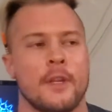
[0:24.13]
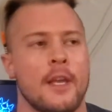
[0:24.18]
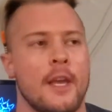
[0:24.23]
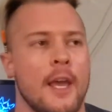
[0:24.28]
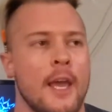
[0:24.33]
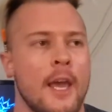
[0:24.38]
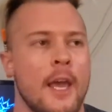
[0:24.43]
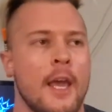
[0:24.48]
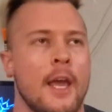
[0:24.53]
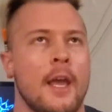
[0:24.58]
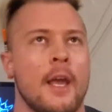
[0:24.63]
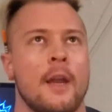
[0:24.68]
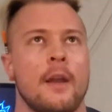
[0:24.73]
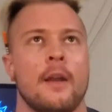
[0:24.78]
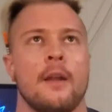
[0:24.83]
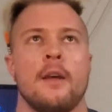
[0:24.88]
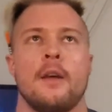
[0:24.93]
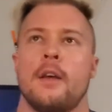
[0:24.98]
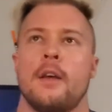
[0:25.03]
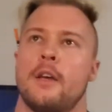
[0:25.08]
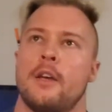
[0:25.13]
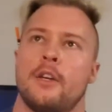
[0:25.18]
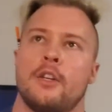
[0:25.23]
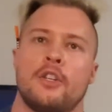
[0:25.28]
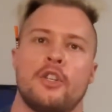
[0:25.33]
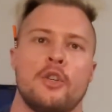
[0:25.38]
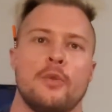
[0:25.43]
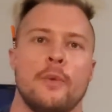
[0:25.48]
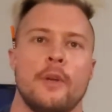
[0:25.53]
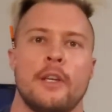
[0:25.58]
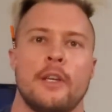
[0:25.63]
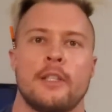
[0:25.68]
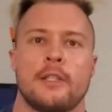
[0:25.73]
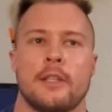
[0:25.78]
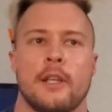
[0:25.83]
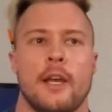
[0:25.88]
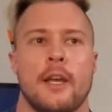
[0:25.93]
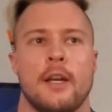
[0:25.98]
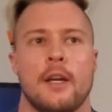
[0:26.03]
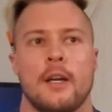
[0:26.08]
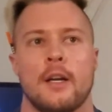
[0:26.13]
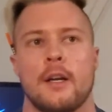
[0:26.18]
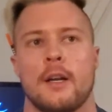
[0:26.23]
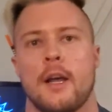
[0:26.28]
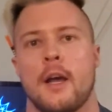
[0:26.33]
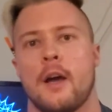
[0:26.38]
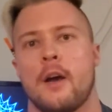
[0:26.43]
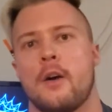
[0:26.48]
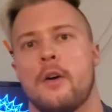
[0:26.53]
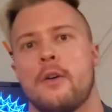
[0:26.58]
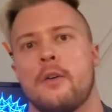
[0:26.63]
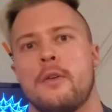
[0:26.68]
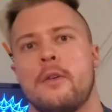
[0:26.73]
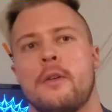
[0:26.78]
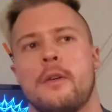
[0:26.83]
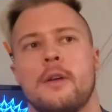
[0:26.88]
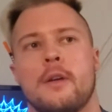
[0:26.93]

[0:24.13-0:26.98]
and 2 weeks later now